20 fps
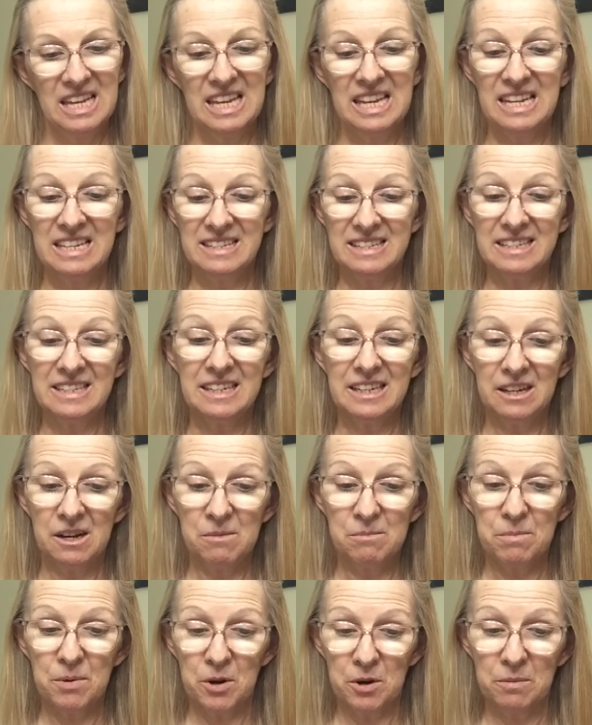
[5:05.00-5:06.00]
He did it
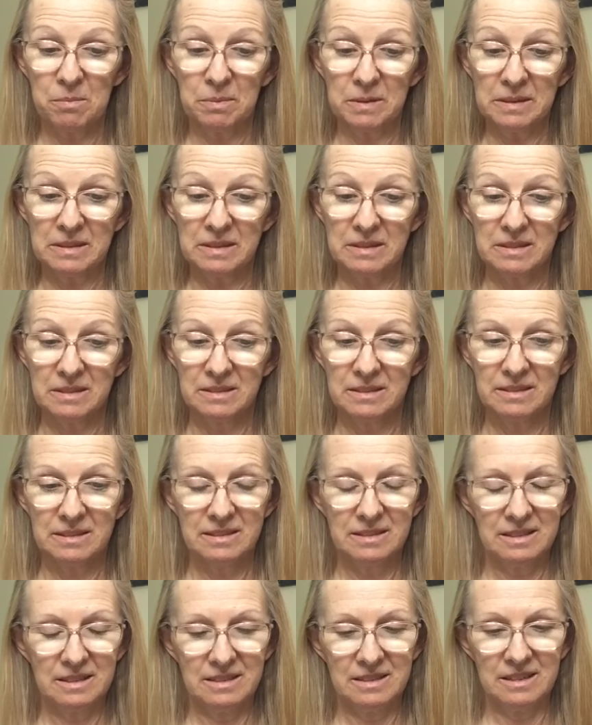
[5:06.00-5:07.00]
on purpose,
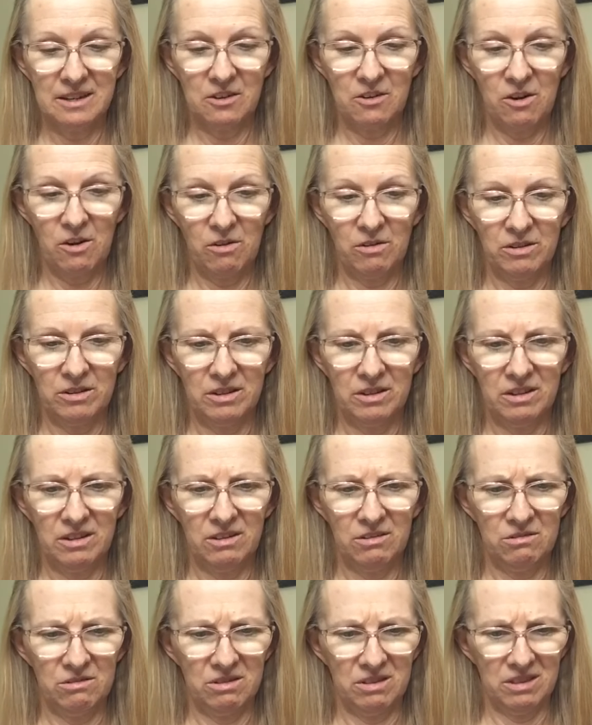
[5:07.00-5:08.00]
said Zero.
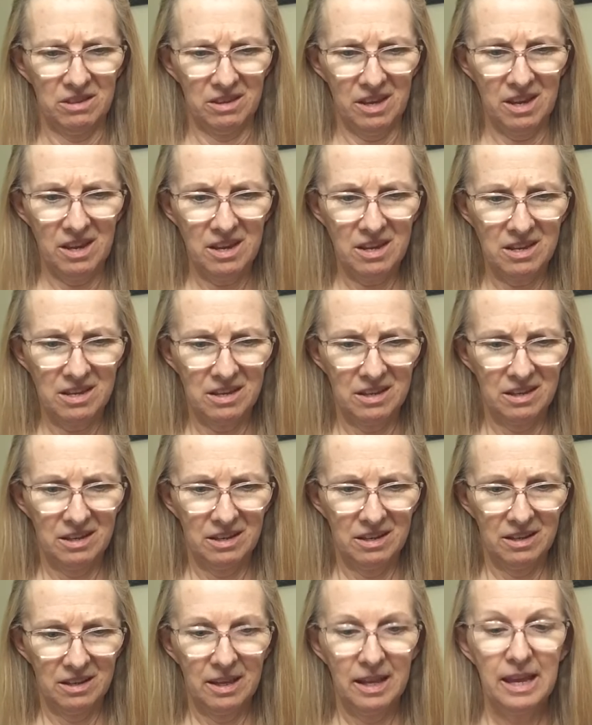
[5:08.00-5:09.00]
You think?
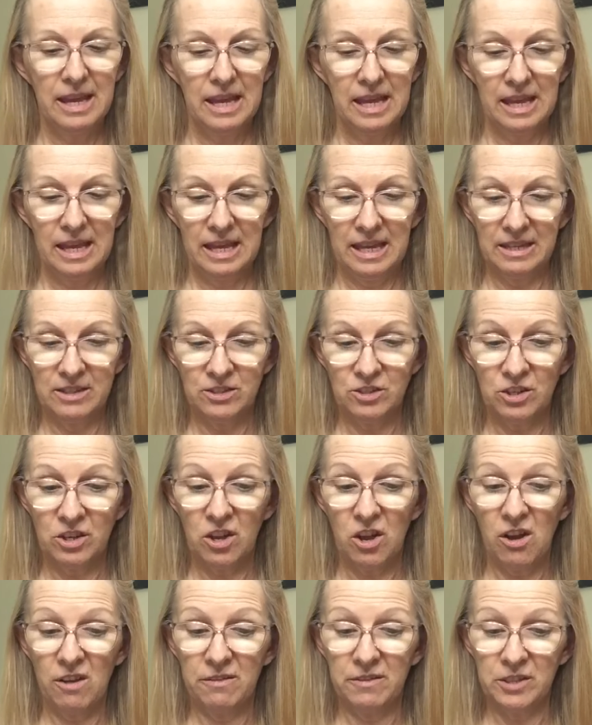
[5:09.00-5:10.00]
He
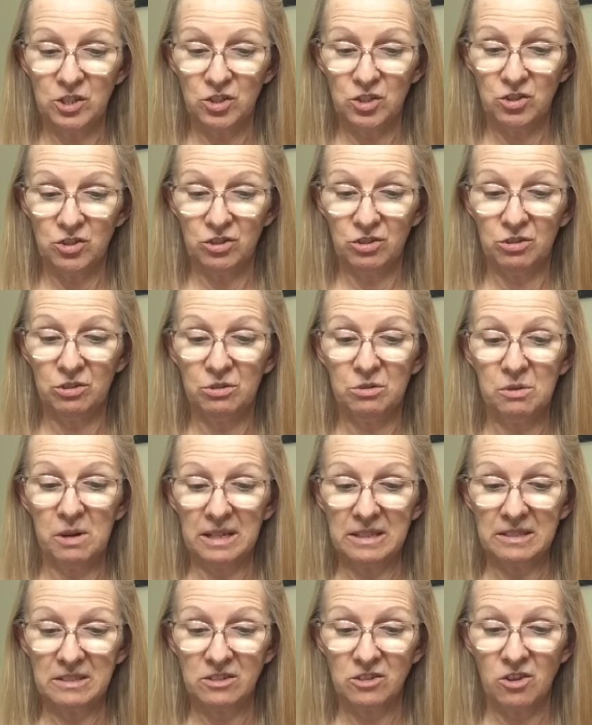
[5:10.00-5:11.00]
took off his shoe
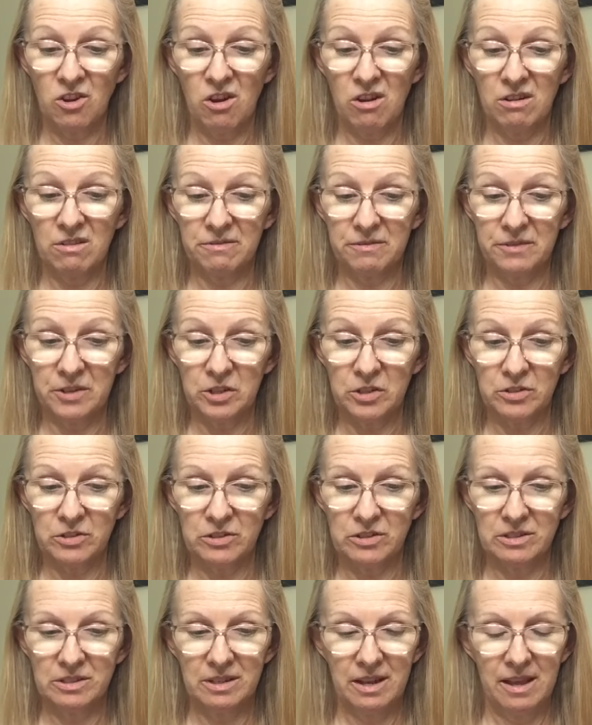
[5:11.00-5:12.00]
and sock
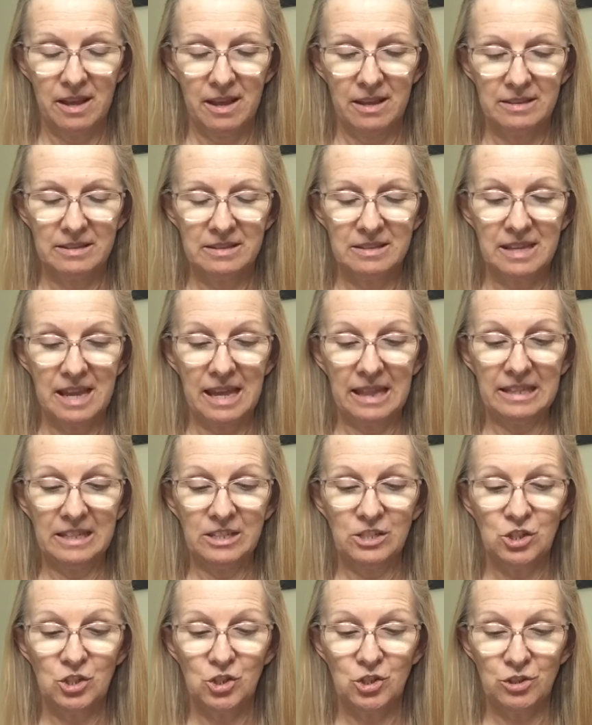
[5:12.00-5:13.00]
first. Stanley
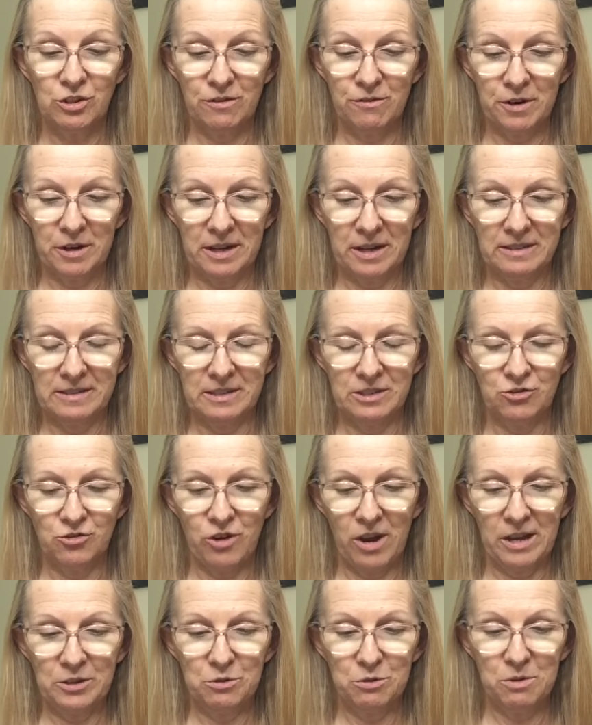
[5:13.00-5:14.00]
shivered as he
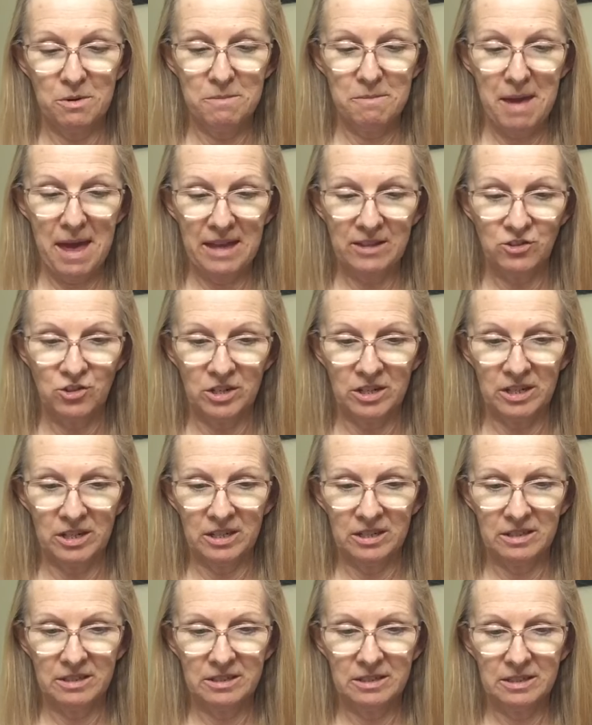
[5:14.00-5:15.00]
tried to imagine
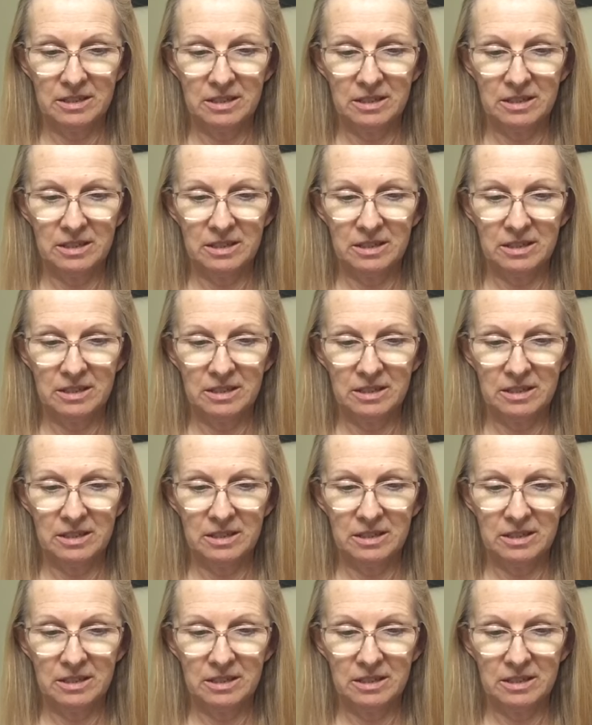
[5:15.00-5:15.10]
it.